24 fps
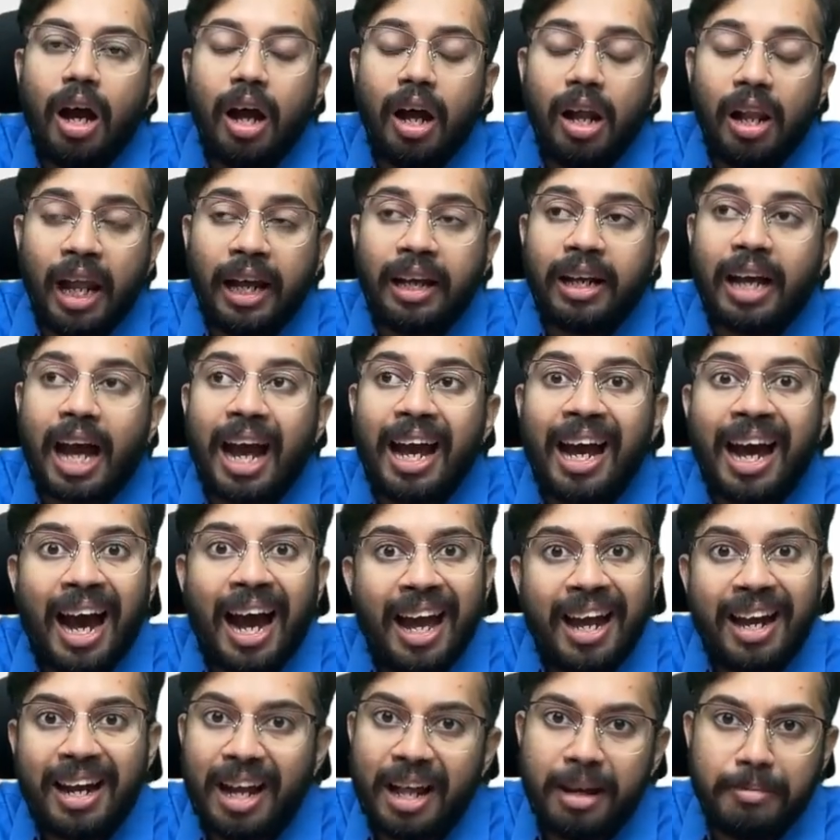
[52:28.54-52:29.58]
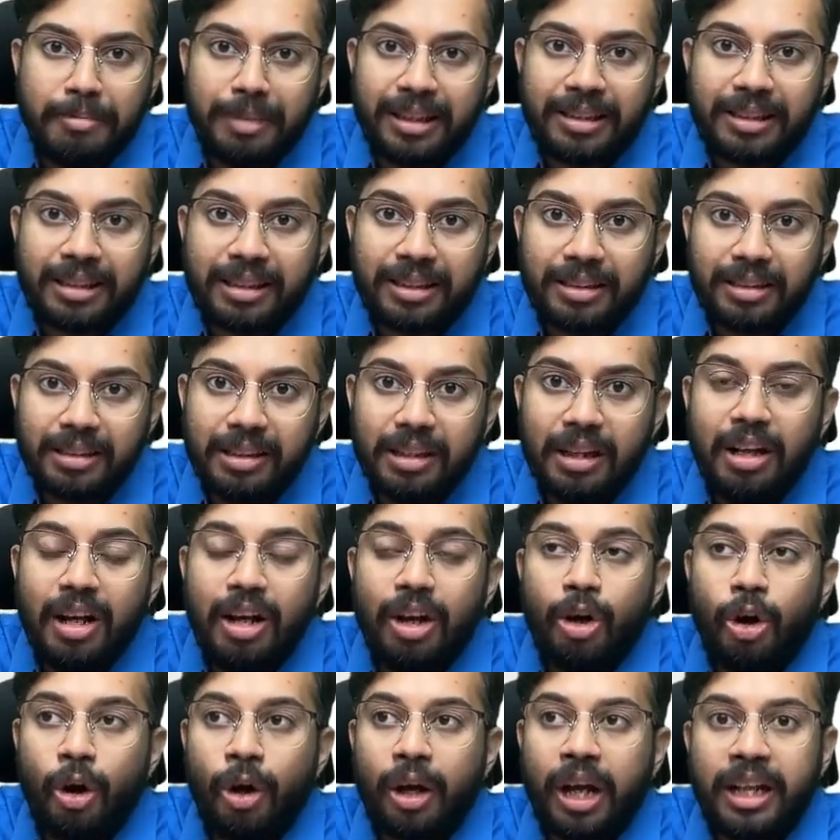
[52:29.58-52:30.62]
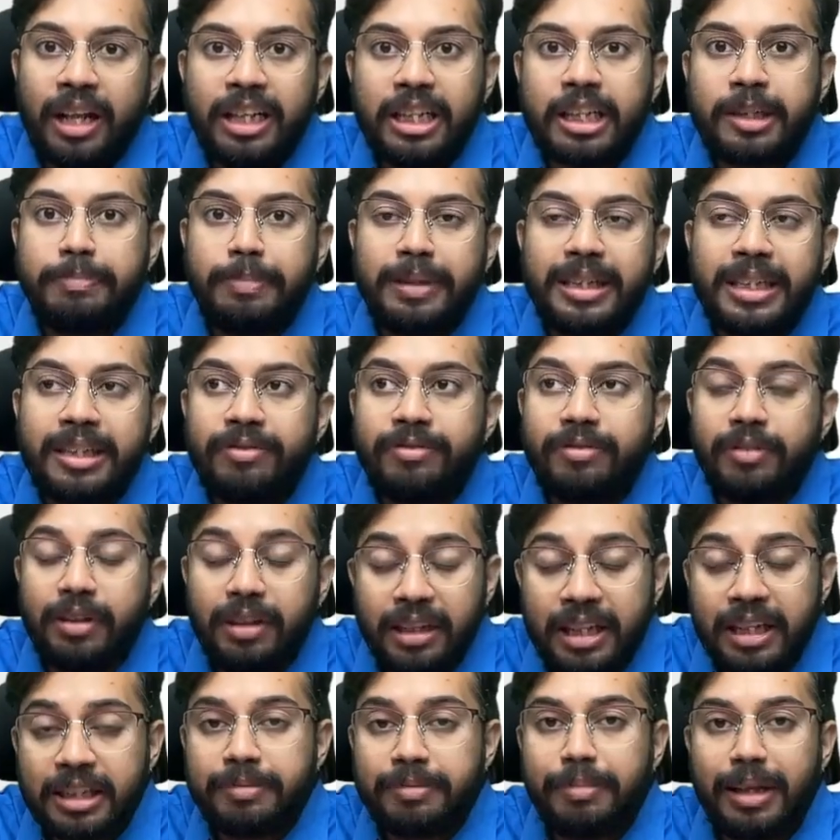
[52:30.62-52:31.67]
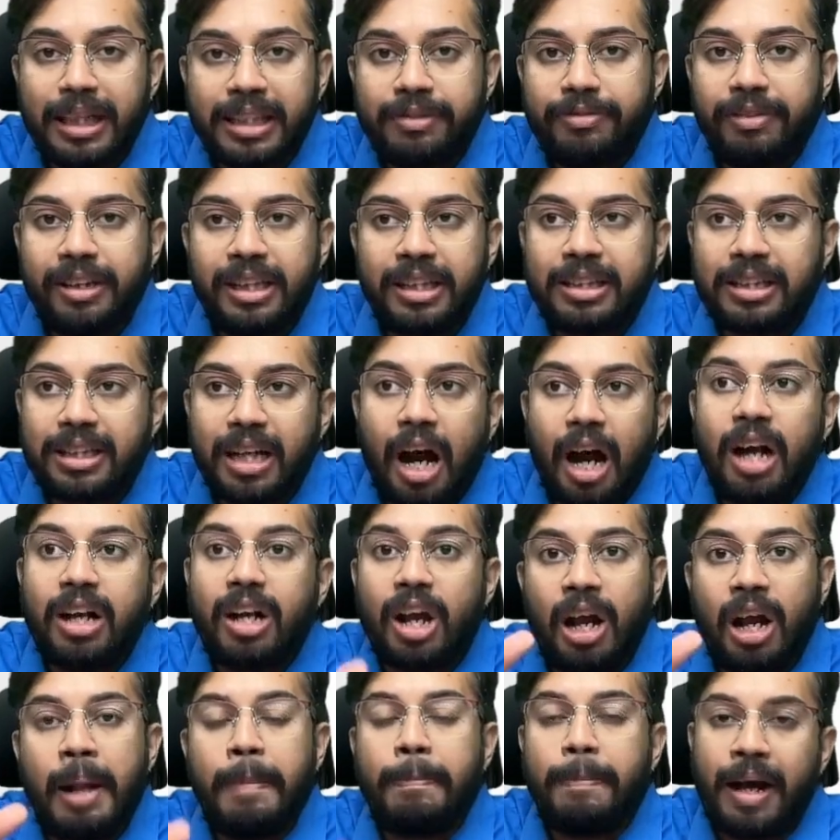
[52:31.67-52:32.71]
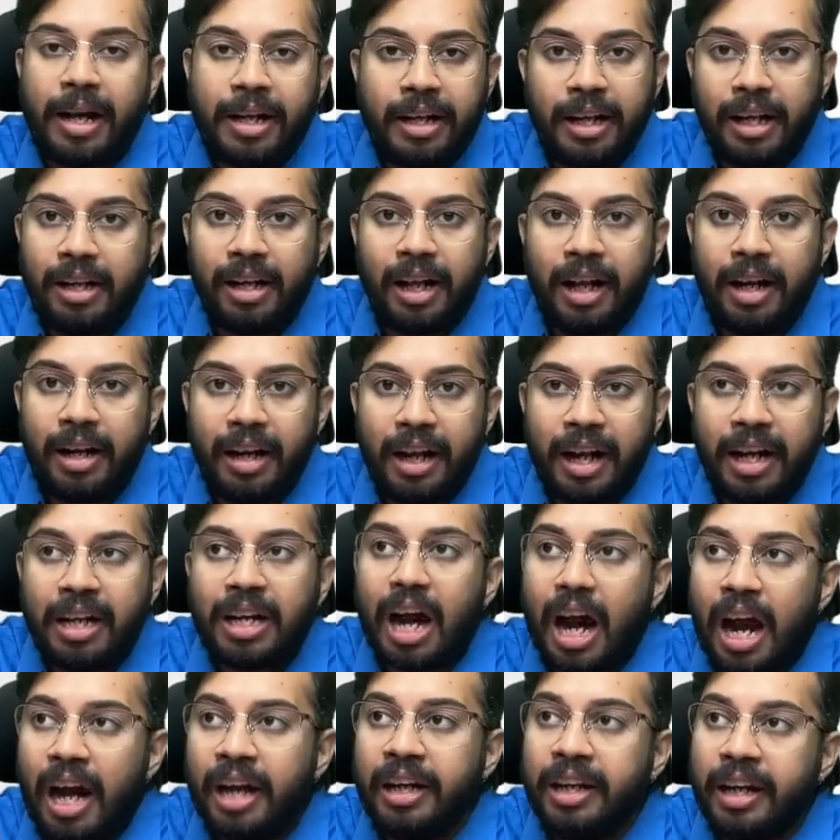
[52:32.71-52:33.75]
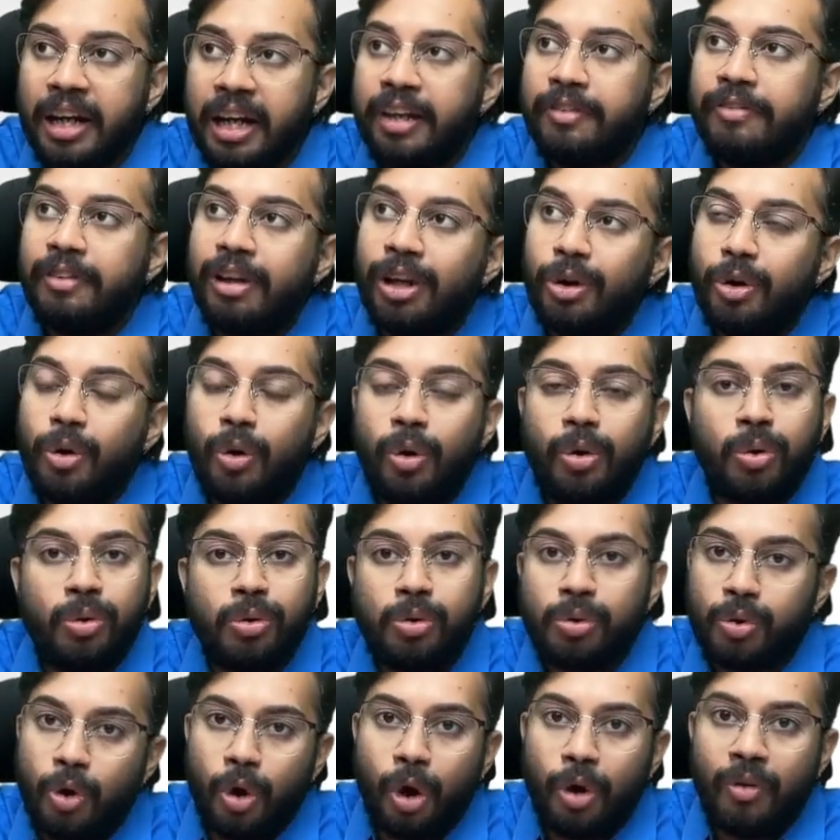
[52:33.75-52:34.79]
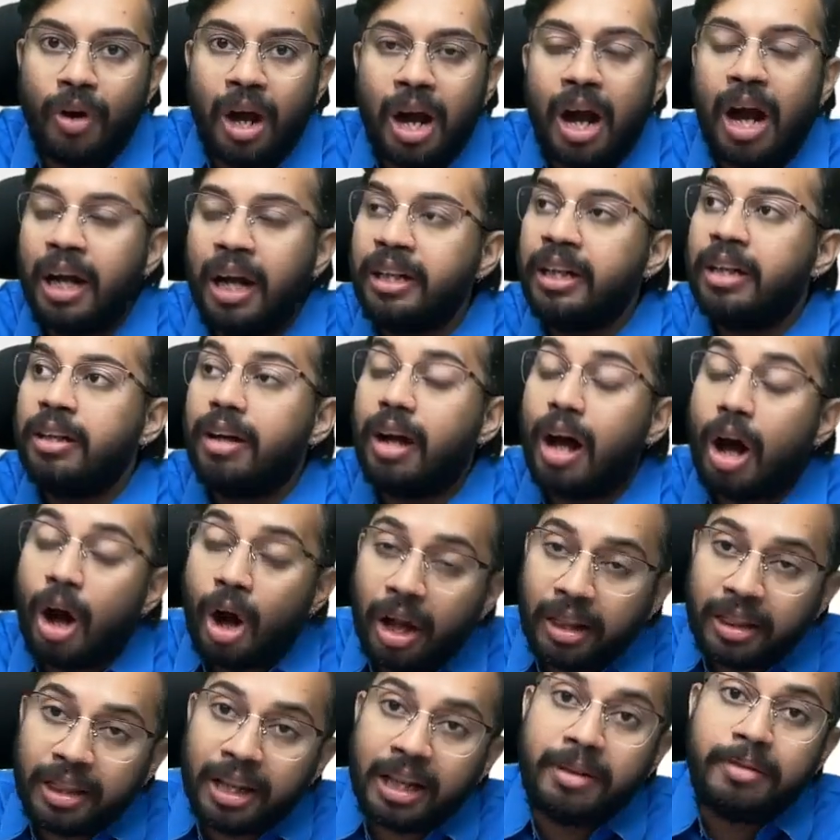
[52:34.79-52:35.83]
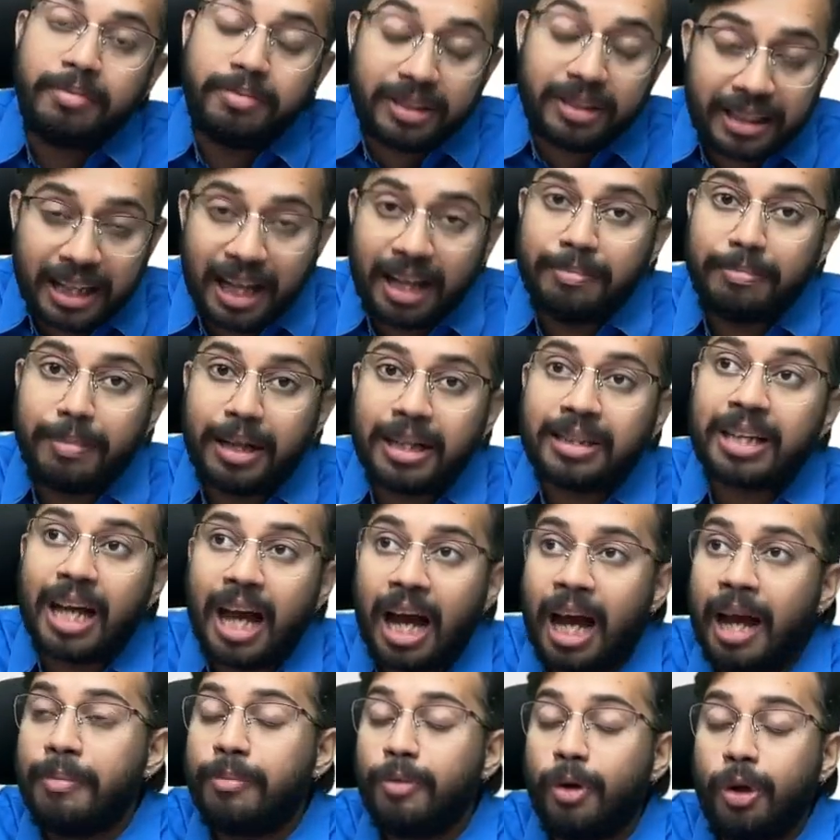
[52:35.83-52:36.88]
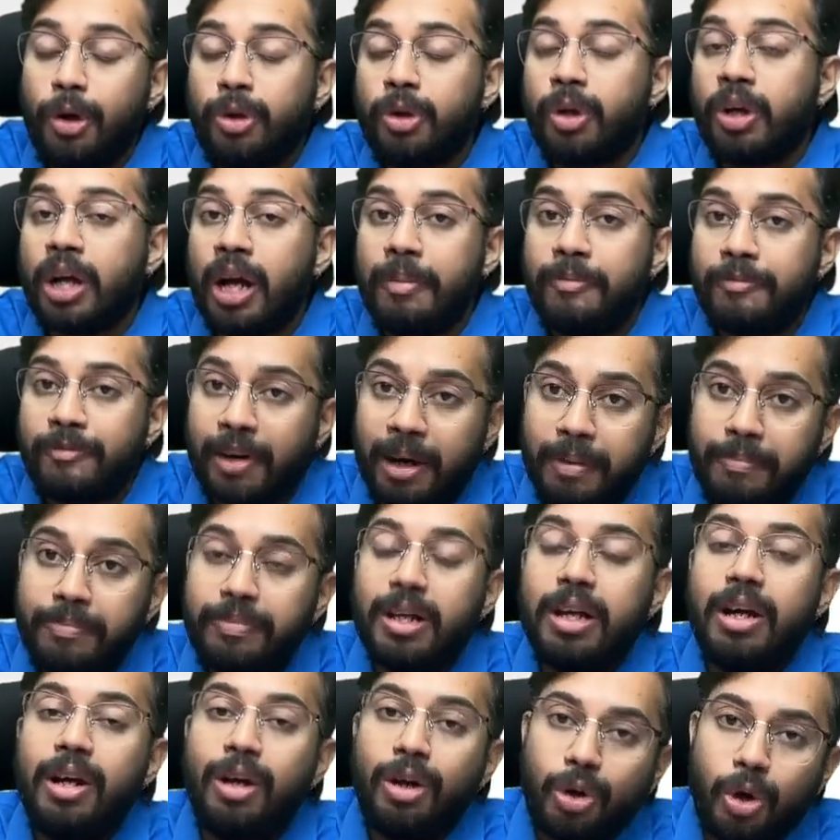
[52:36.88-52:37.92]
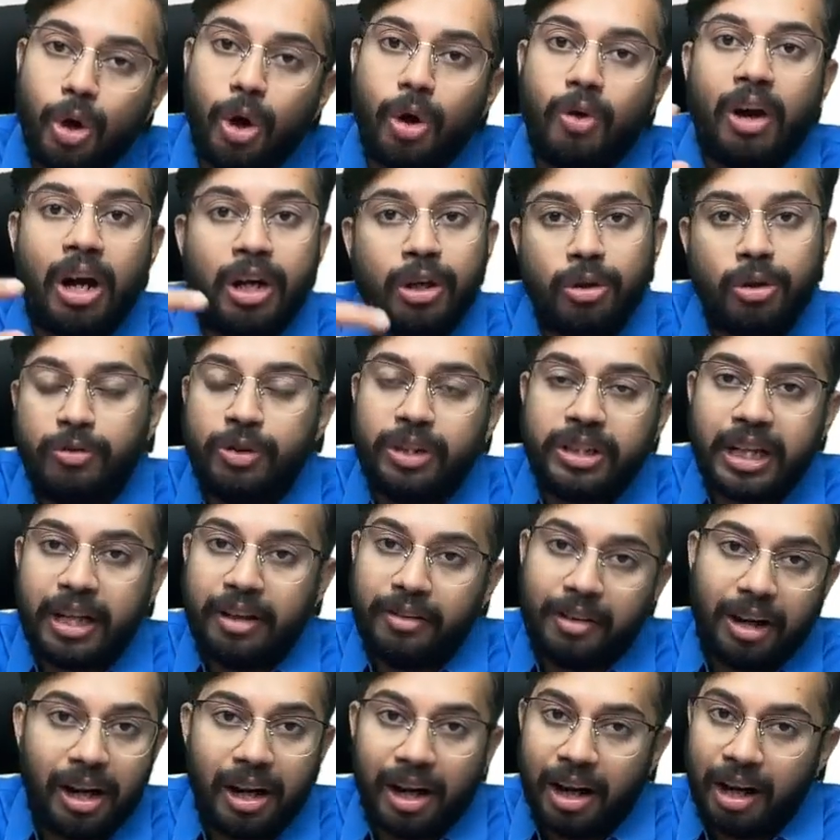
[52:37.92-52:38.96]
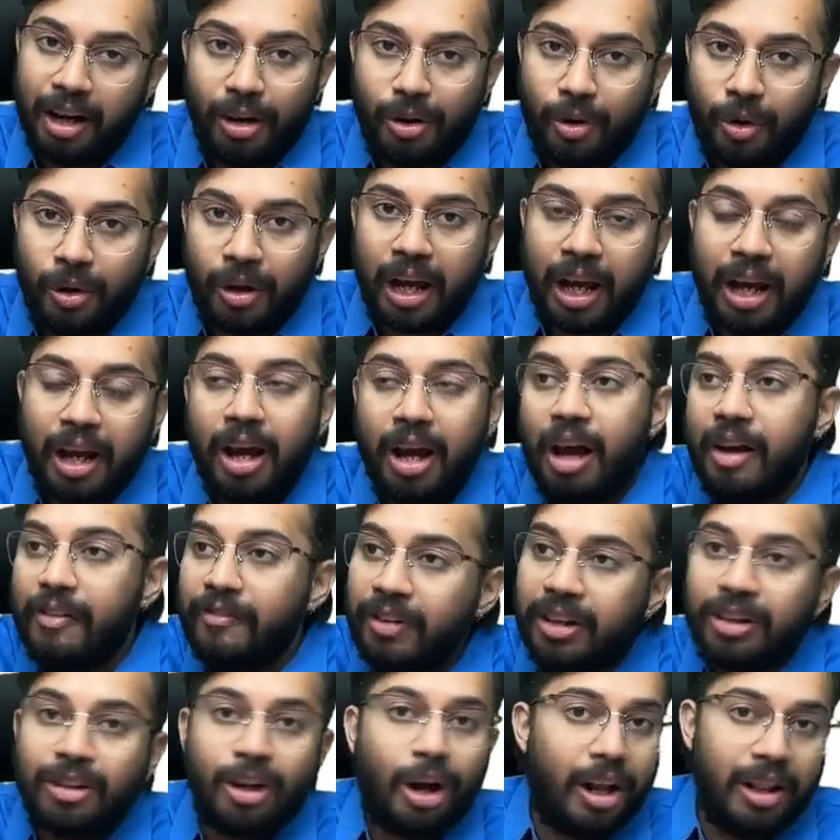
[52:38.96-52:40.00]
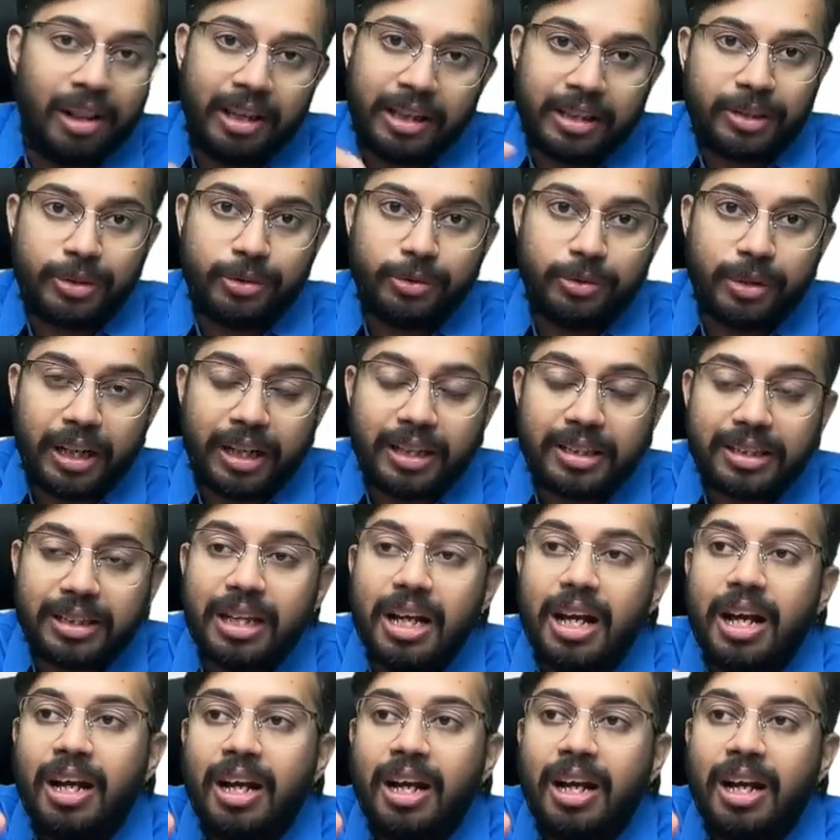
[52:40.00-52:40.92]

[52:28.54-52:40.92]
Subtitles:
like I hired a bus. Okay, this bus will start on a particular date and it will go to Goa, and on that same bus I am going to come from Goa to Vijayawada, okay, with all the students.